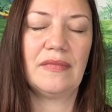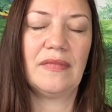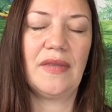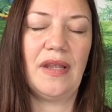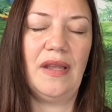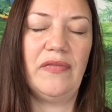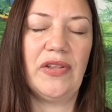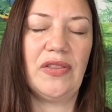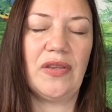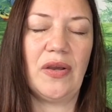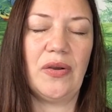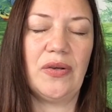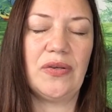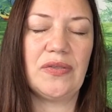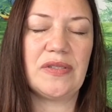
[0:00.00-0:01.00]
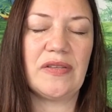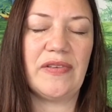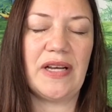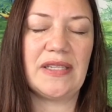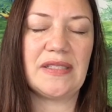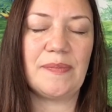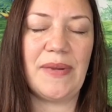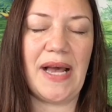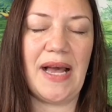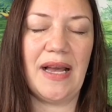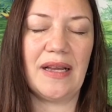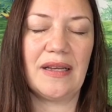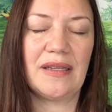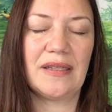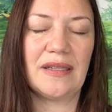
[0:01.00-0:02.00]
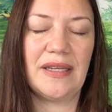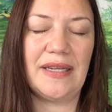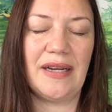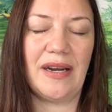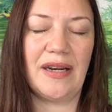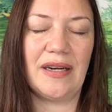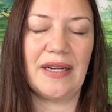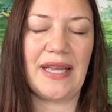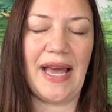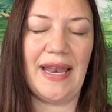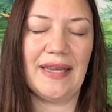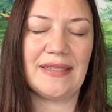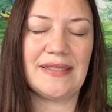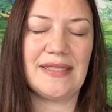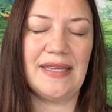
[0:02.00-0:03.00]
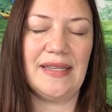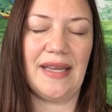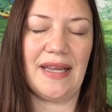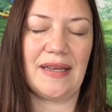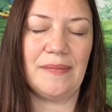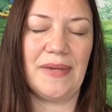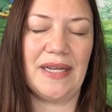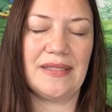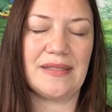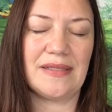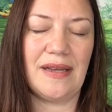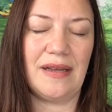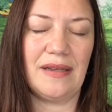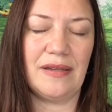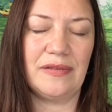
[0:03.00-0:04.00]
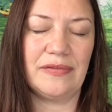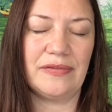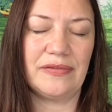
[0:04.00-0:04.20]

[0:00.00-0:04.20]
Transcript: Even those of us back in our galaxy, like myself,